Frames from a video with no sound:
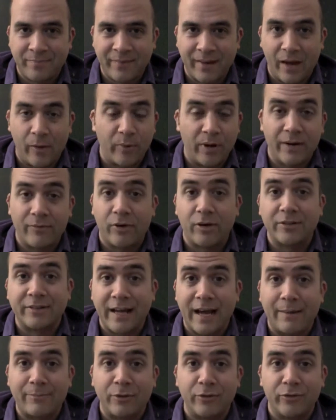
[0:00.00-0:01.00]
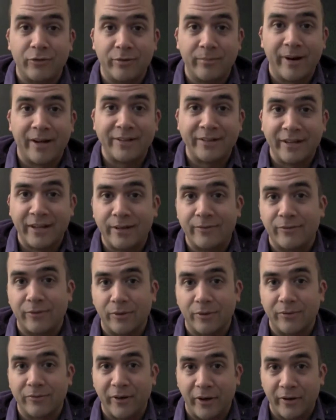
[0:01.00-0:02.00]
and whatever adapters you might need
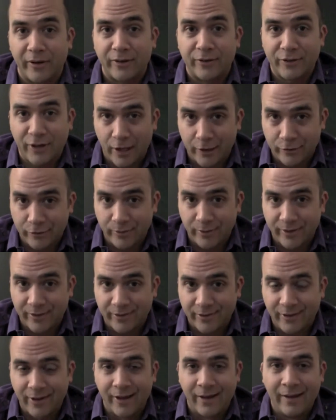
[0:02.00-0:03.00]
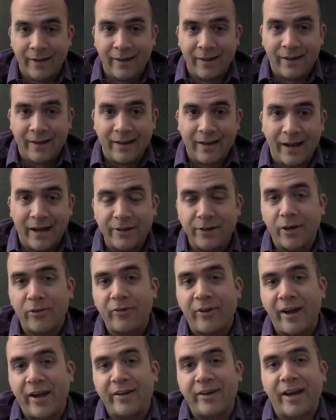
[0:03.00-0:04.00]
for various countries.
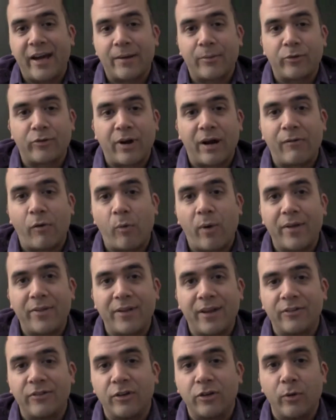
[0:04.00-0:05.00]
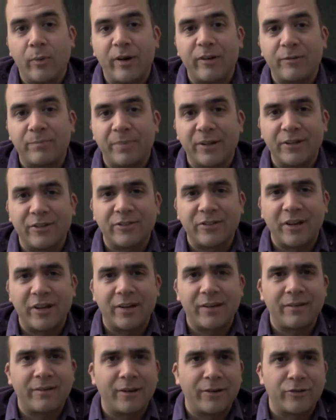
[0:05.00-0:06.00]
Another handy item to travel with is a USB
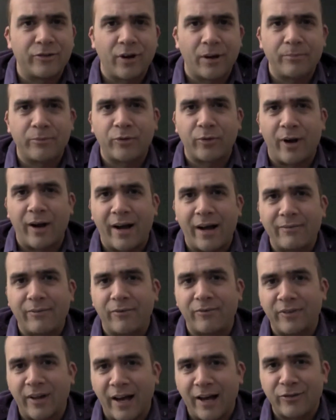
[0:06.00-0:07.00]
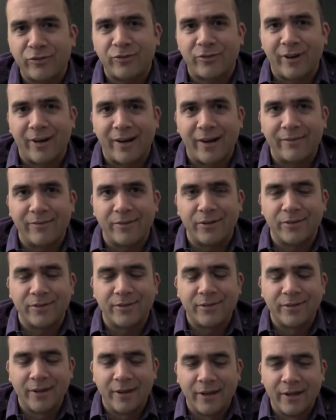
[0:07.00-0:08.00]
stick, a jump drive, a flash drive.
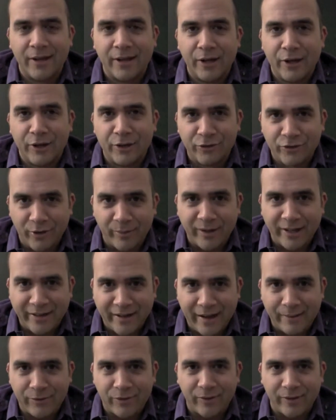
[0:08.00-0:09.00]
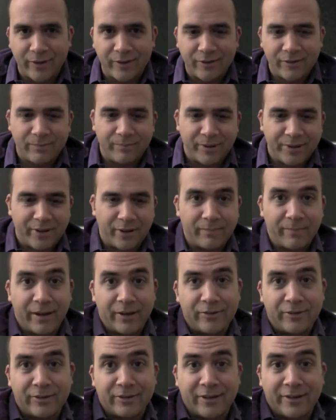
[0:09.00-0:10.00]
There's so many names for these, but they're
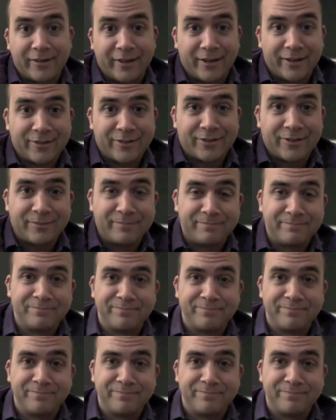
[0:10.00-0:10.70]
basically this.